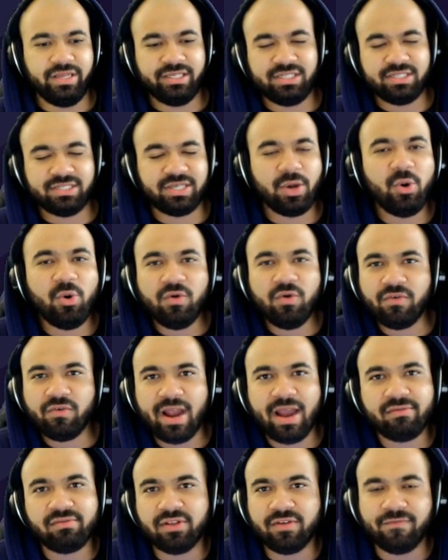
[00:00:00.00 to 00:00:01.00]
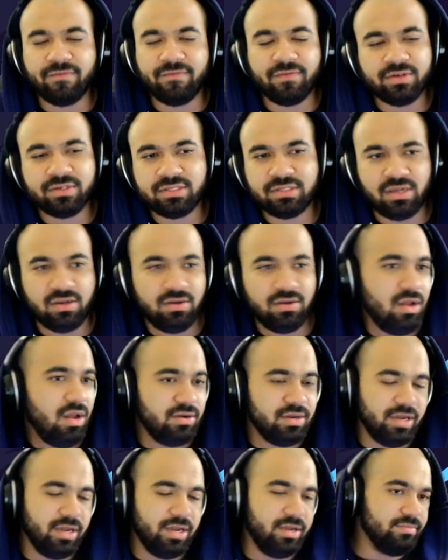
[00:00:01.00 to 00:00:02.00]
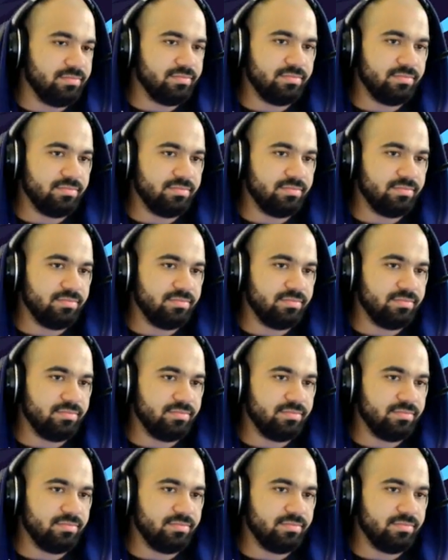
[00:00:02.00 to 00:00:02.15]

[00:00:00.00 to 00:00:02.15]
it's just over after the first okay.